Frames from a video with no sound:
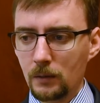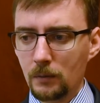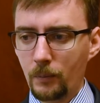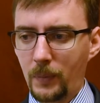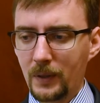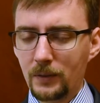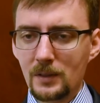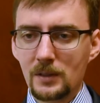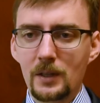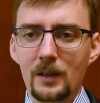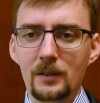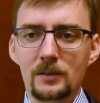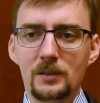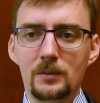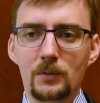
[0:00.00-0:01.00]
But this
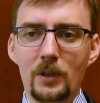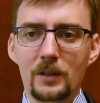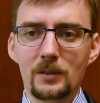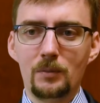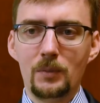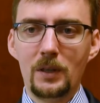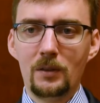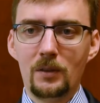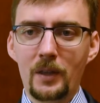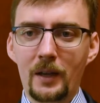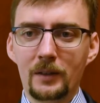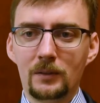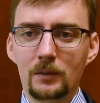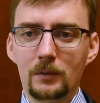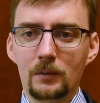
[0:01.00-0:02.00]
doesn't mean
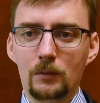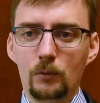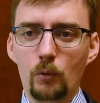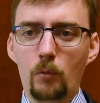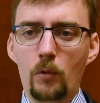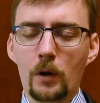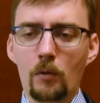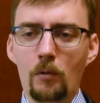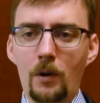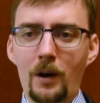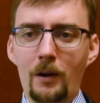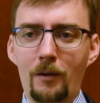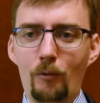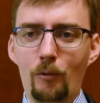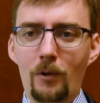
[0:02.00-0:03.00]
that
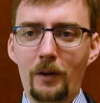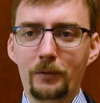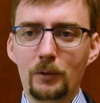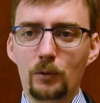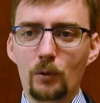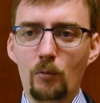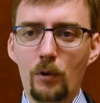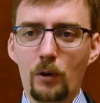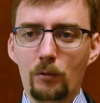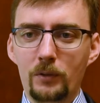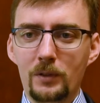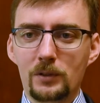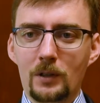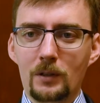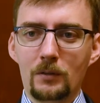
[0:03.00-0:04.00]
tomorrow or after tomorrow
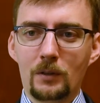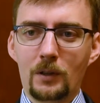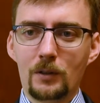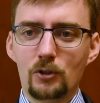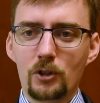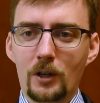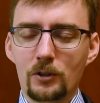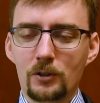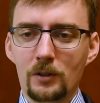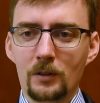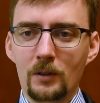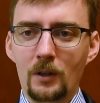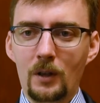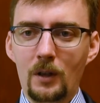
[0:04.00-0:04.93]
this conjuncture